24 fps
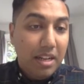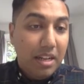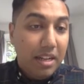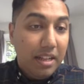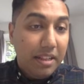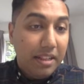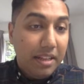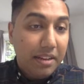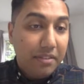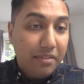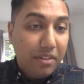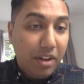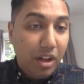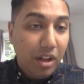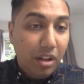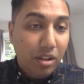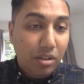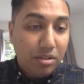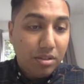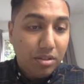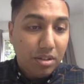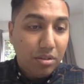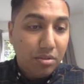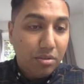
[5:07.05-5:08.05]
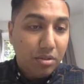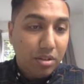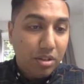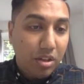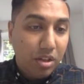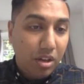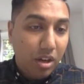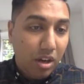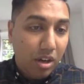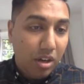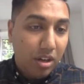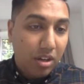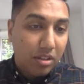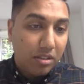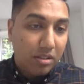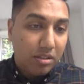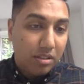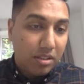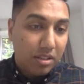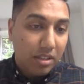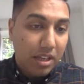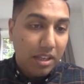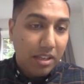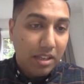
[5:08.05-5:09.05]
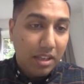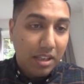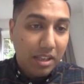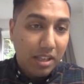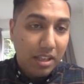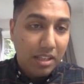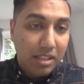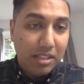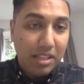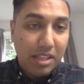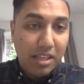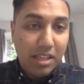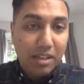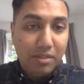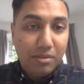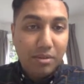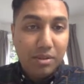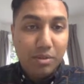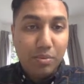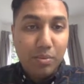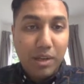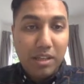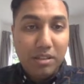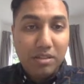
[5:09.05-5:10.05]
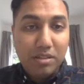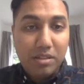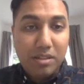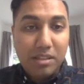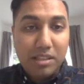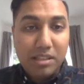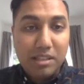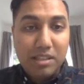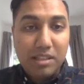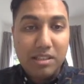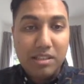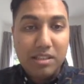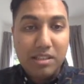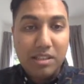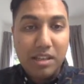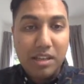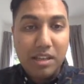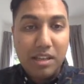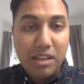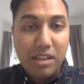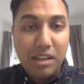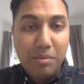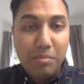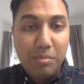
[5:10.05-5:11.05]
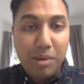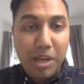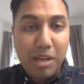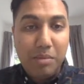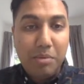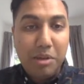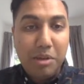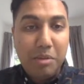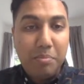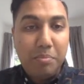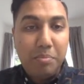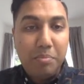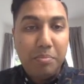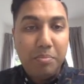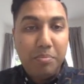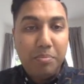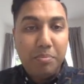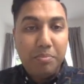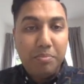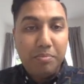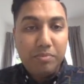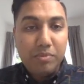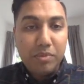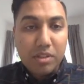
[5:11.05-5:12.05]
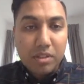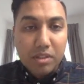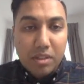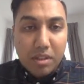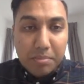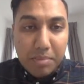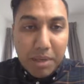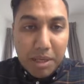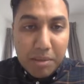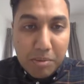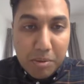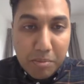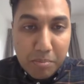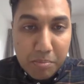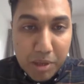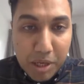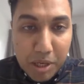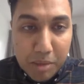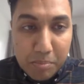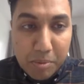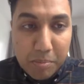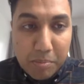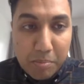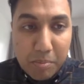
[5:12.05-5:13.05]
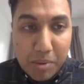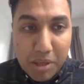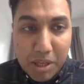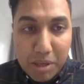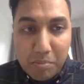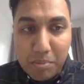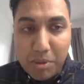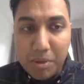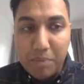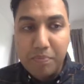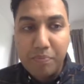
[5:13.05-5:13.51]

They've also got other things here as well. So this is a baby burp bib,